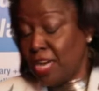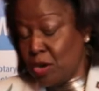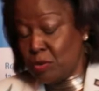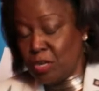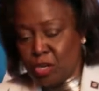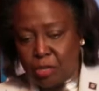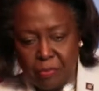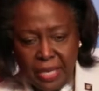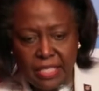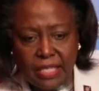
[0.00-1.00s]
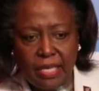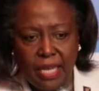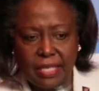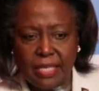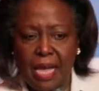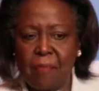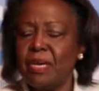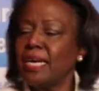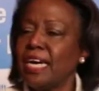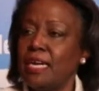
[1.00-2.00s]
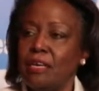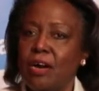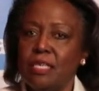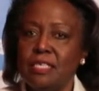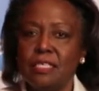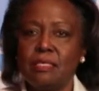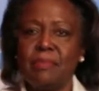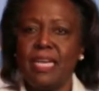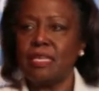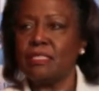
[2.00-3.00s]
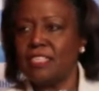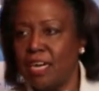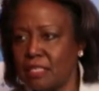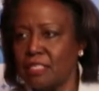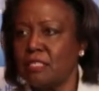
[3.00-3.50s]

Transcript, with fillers: my own occupation, as I am a cardiologist, a medical doctor.